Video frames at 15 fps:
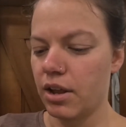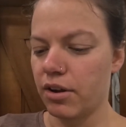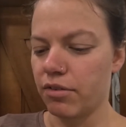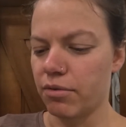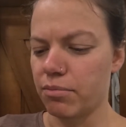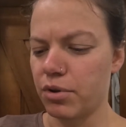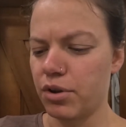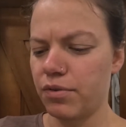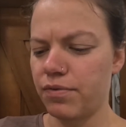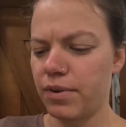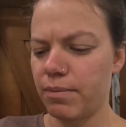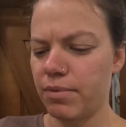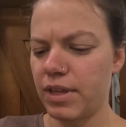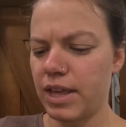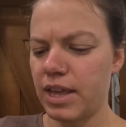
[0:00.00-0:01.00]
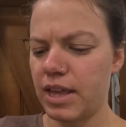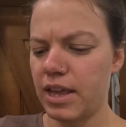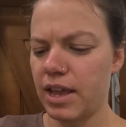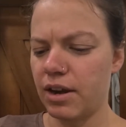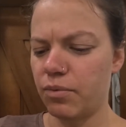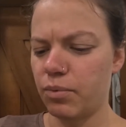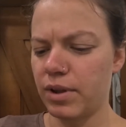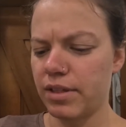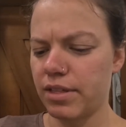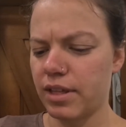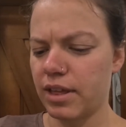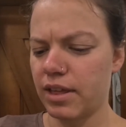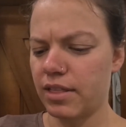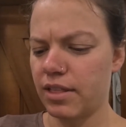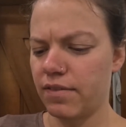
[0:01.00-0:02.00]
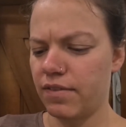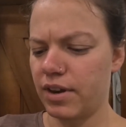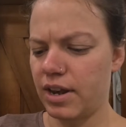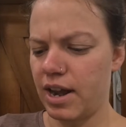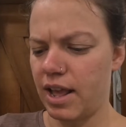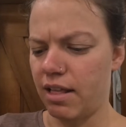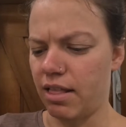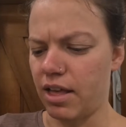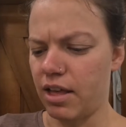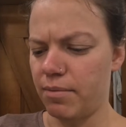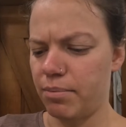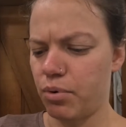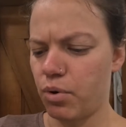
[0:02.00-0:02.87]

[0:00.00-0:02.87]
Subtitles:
Remove from the heat and whisk in the vanilla.